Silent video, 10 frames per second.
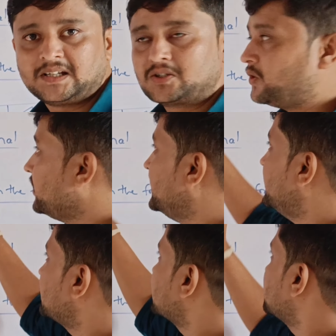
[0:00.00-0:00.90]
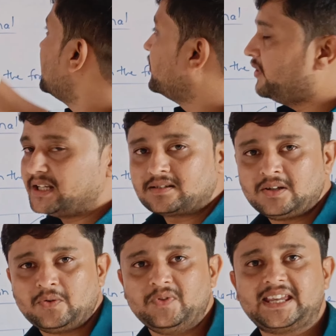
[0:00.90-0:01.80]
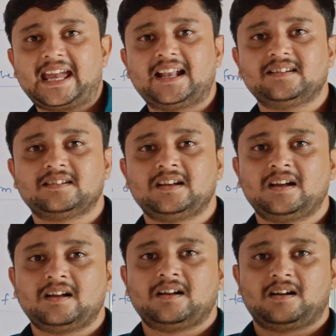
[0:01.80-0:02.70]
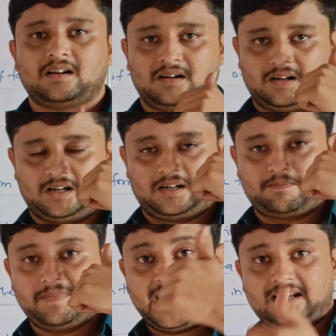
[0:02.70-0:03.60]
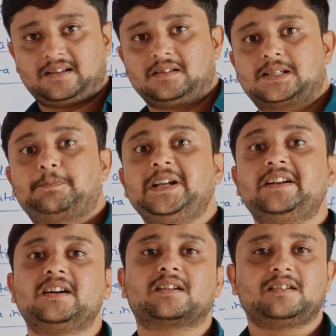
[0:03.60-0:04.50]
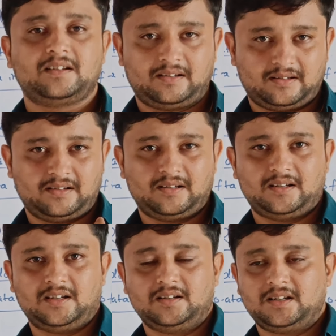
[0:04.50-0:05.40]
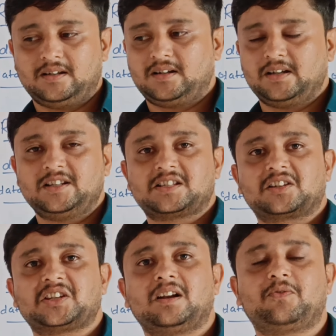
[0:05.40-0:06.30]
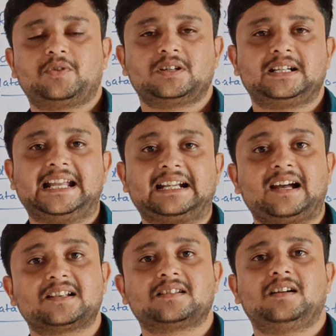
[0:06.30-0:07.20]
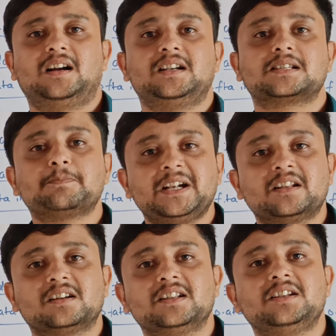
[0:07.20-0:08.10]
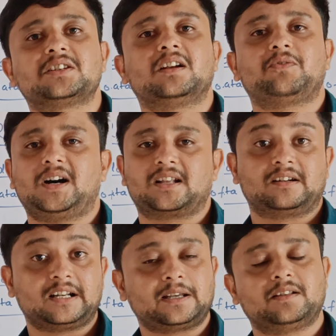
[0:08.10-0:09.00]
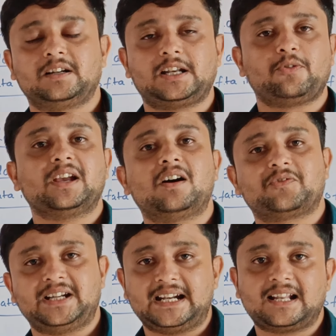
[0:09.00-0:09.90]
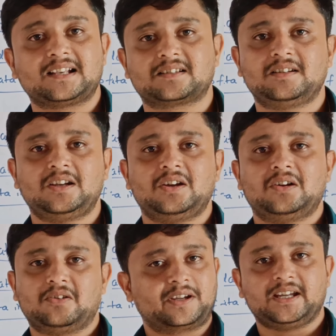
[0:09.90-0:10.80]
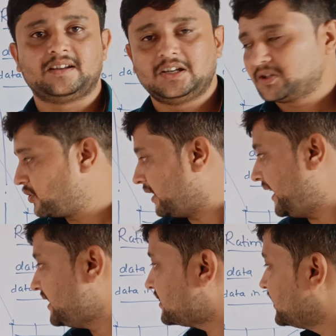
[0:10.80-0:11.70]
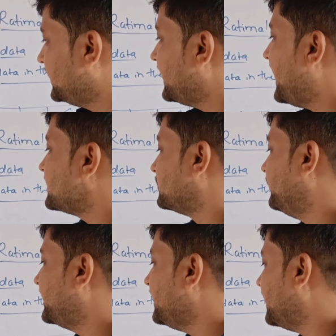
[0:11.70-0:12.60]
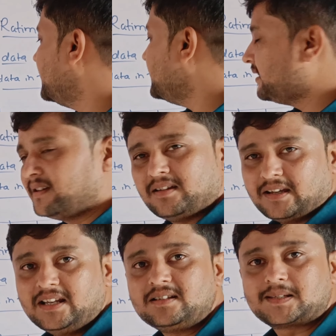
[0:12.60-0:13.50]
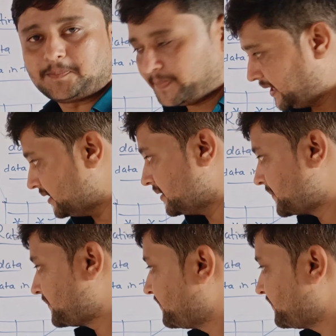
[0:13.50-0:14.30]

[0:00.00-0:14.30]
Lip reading: So in this language we can make speeder insertion of data and speeder deletion of or retrieving of data. Okay, so hence it has very high in speed.